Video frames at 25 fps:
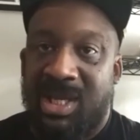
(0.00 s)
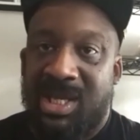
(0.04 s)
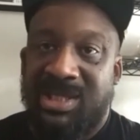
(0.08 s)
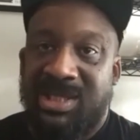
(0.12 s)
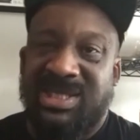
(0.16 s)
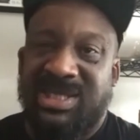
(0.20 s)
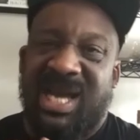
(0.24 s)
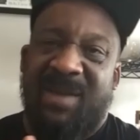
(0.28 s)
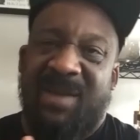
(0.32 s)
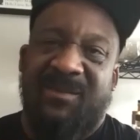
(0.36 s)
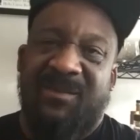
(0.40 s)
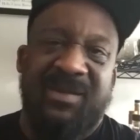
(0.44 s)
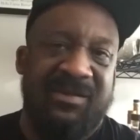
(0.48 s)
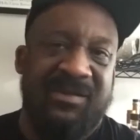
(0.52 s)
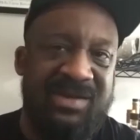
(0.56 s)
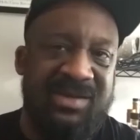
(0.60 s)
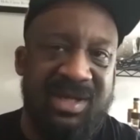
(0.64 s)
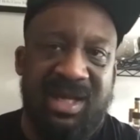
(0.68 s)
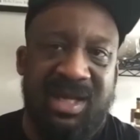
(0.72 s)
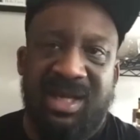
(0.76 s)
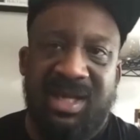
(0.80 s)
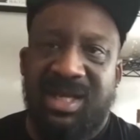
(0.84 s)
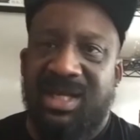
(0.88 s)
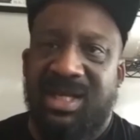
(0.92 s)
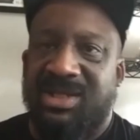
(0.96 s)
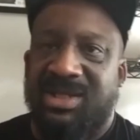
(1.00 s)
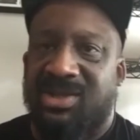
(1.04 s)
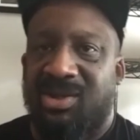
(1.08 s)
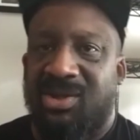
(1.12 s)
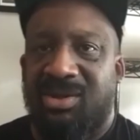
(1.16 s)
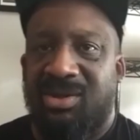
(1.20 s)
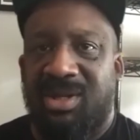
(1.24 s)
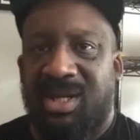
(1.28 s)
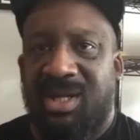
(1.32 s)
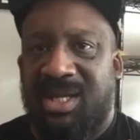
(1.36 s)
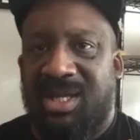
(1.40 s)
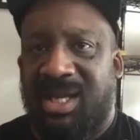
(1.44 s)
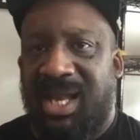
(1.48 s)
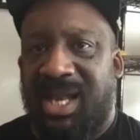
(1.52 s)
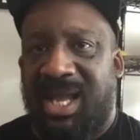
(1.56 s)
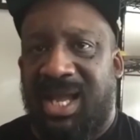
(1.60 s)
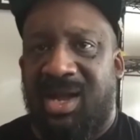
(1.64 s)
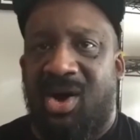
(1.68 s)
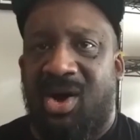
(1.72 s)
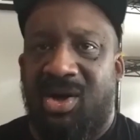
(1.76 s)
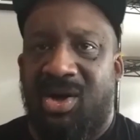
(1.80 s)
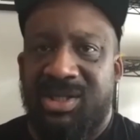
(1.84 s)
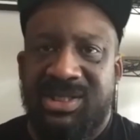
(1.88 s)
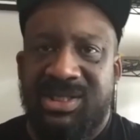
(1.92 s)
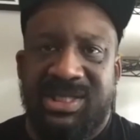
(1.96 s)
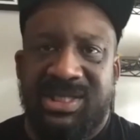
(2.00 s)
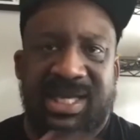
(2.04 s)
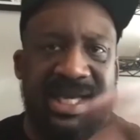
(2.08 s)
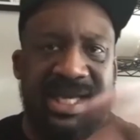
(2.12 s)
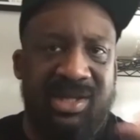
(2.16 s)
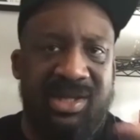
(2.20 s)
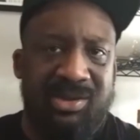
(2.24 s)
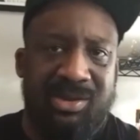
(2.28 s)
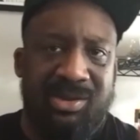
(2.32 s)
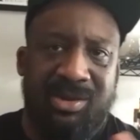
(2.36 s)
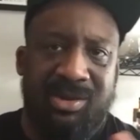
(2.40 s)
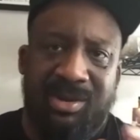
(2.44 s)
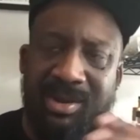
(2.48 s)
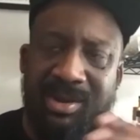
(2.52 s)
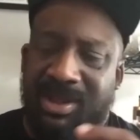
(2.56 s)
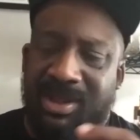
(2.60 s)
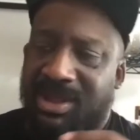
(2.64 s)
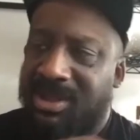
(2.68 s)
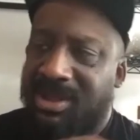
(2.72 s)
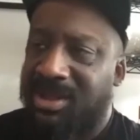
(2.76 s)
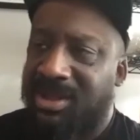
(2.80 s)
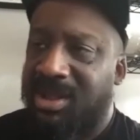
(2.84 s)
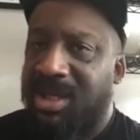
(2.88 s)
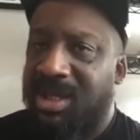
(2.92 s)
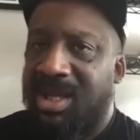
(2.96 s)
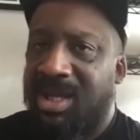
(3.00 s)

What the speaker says: top 50 lists, or you look at like all these Eater and